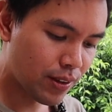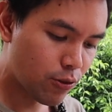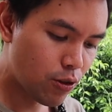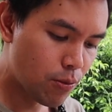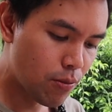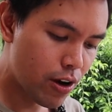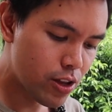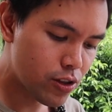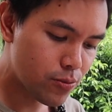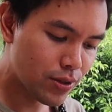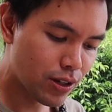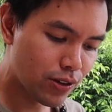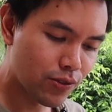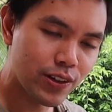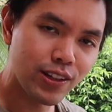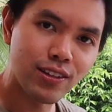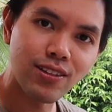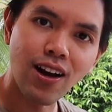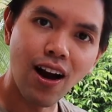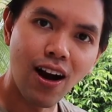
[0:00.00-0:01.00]
Reminds me of
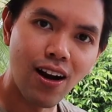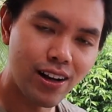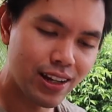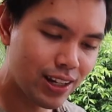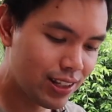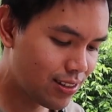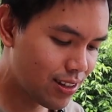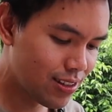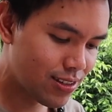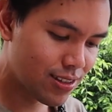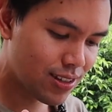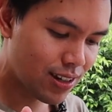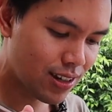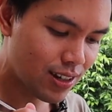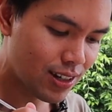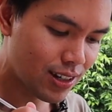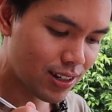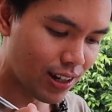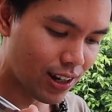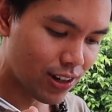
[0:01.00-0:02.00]
a Thai
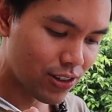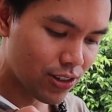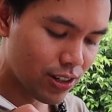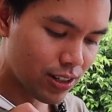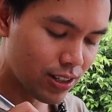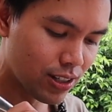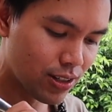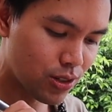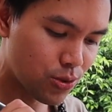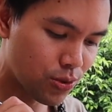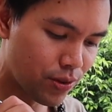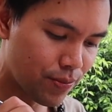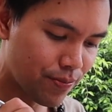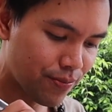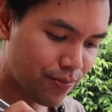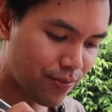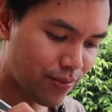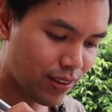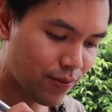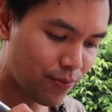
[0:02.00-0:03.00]
dessert actually, this one.
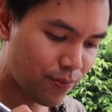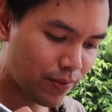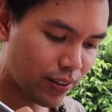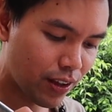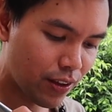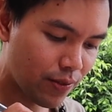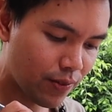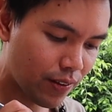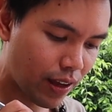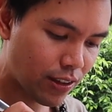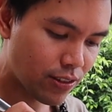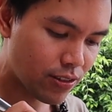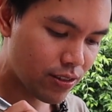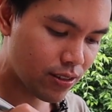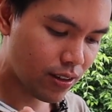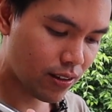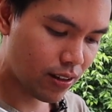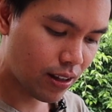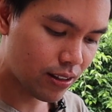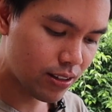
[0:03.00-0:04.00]

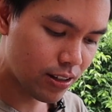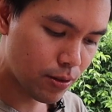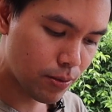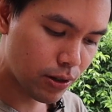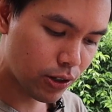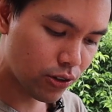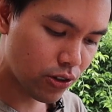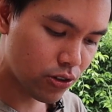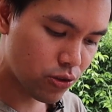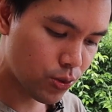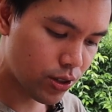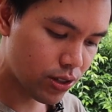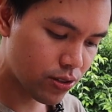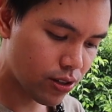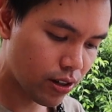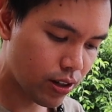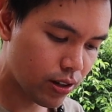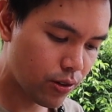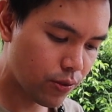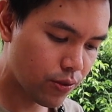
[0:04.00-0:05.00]
It's a little bit on the sweet
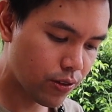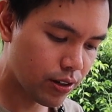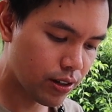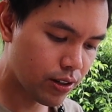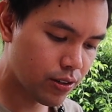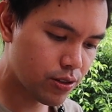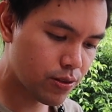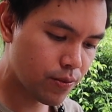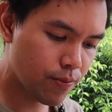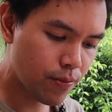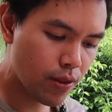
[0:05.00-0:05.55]
side of things.